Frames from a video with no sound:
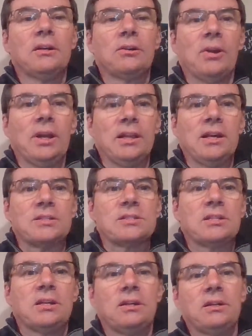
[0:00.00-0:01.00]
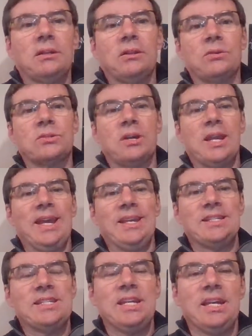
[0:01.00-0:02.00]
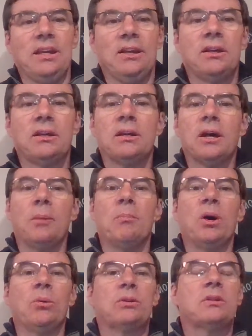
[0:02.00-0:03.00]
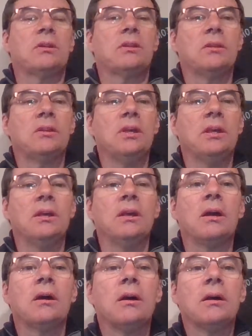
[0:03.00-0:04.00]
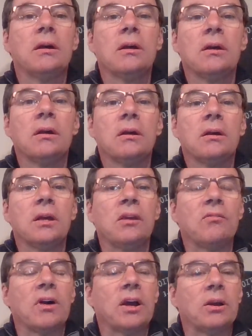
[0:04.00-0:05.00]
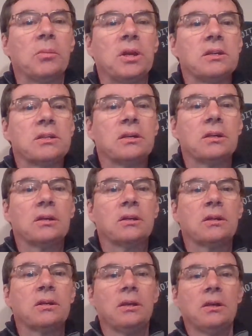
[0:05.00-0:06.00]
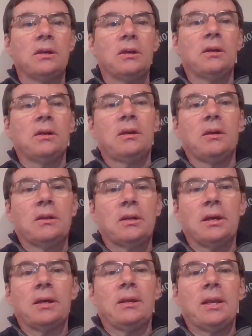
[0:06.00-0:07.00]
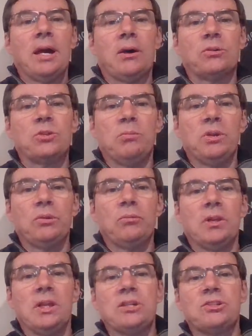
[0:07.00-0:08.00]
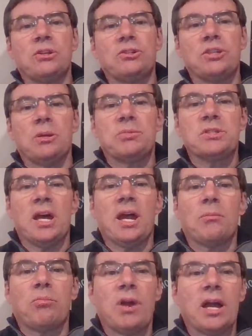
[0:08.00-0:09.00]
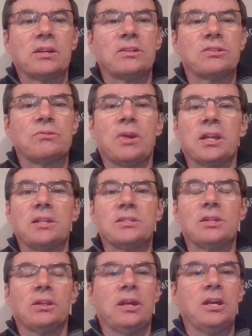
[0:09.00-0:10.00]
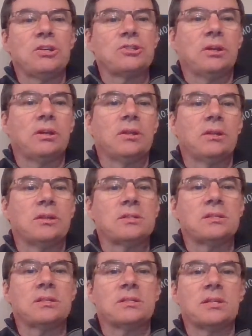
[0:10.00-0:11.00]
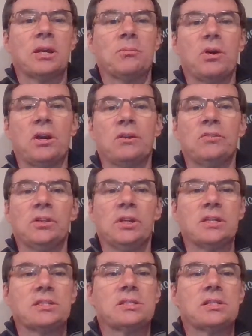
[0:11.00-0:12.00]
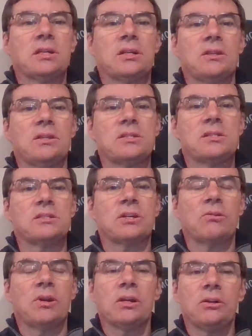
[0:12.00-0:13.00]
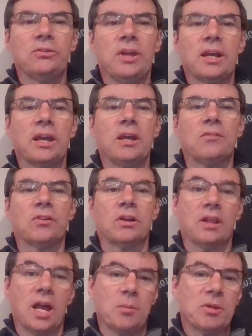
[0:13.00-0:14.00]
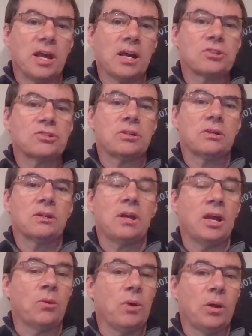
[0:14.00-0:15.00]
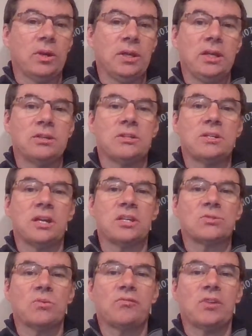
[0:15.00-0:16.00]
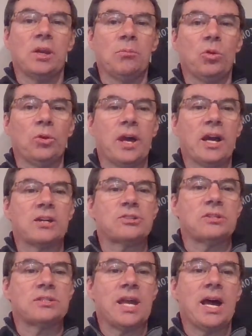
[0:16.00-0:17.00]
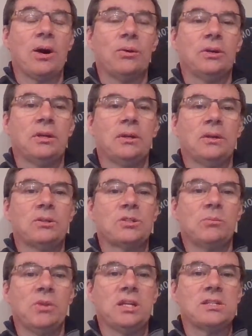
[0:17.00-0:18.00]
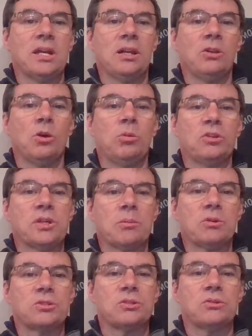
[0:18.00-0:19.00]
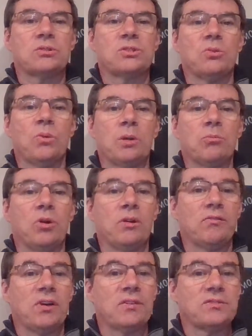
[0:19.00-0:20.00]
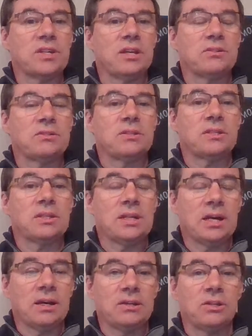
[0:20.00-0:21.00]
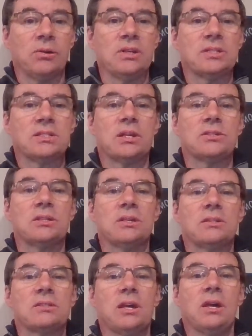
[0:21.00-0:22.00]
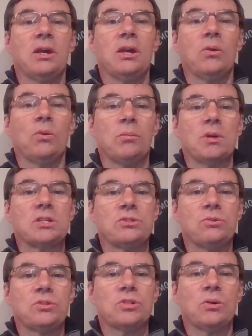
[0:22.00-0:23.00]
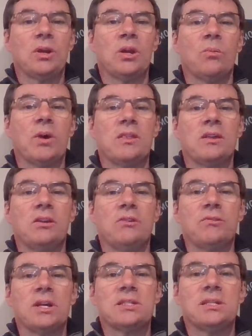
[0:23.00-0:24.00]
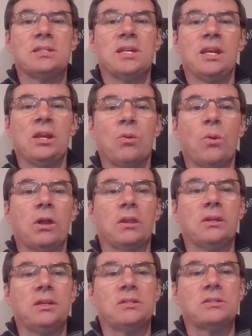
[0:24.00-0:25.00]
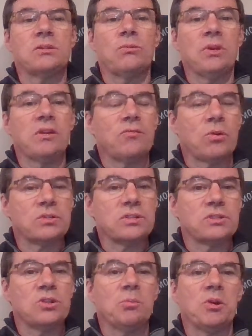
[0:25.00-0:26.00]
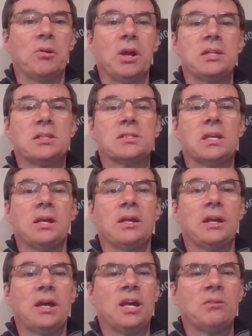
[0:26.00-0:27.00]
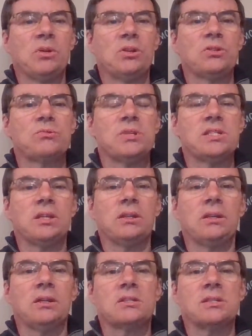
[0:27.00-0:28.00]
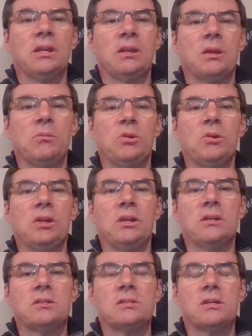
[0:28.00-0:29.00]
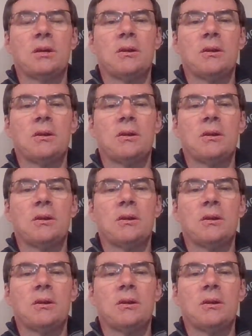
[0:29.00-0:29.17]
Great list. Those are 19 about the environment. Uh, now, to build relationships and practice reconciliation. This is the second part of the list. This is a critical decade for climate action, and while we need to take swift and bold actions now to maintain global temperatures to 1.5 uh, degrees Celsius, we must do so in a way that addresses inequalities, reinforces human rights, and builds resilience in communities.